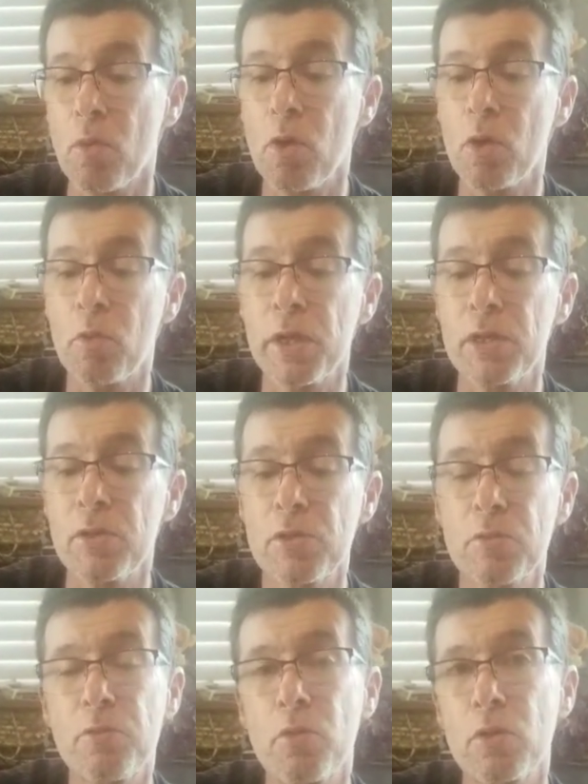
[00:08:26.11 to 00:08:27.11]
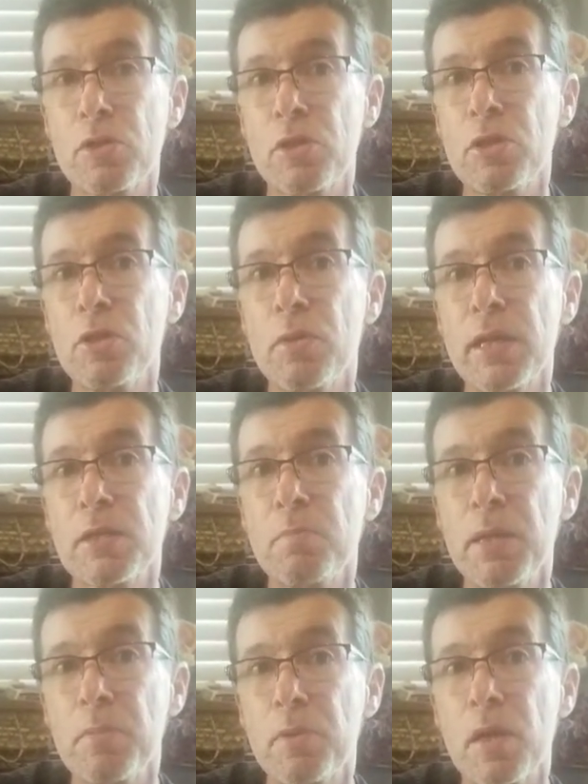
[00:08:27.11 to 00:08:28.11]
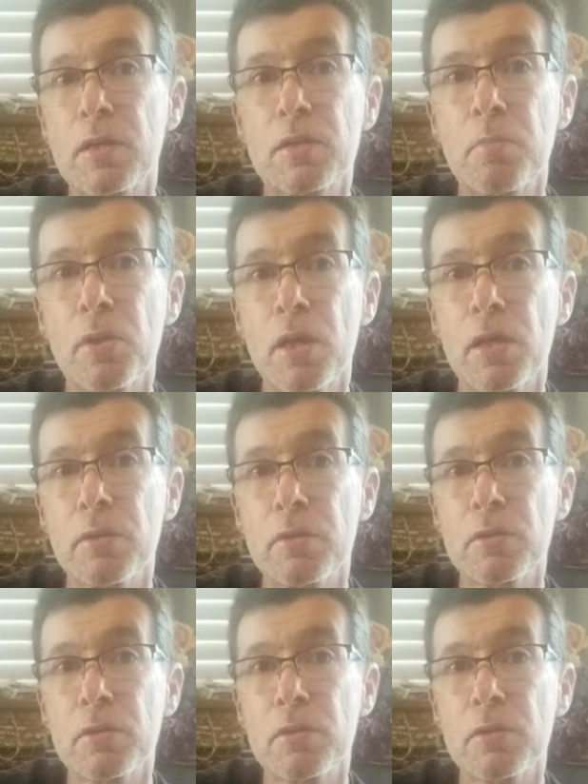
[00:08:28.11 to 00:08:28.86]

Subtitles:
what we use it for is the USB plugs to